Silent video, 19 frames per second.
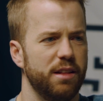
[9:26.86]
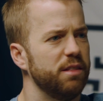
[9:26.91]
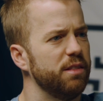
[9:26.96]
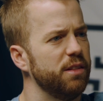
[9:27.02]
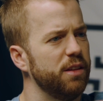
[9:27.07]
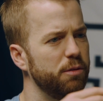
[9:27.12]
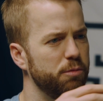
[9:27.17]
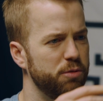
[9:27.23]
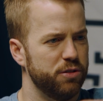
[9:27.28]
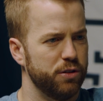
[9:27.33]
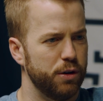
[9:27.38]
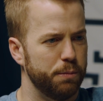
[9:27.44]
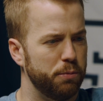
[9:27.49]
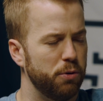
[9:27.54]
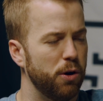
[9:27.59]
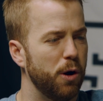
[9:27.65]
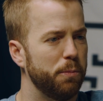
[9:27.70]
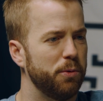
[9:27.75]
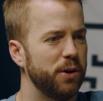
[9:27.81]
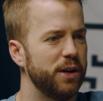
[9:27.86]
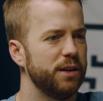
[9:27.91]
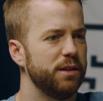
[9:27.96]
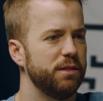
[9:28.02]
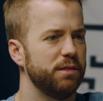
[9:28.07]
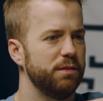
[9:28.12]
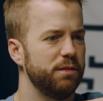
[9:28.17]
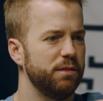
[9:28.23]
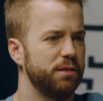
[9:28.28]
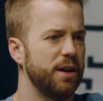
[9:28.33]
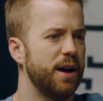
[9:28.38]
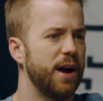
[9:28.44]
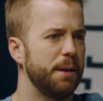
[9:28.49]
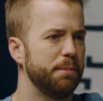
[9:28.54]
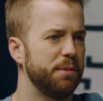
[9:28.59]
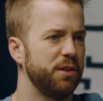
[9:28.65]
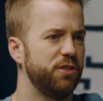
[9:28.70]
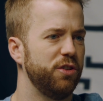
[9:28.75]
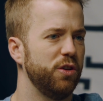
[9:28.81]
it was an appropriate
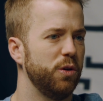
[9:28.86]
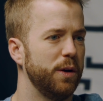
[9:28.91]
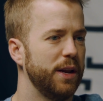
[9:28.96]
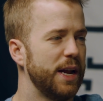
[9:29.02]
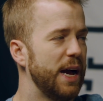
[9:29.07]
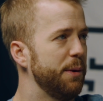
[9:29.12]
time to do it,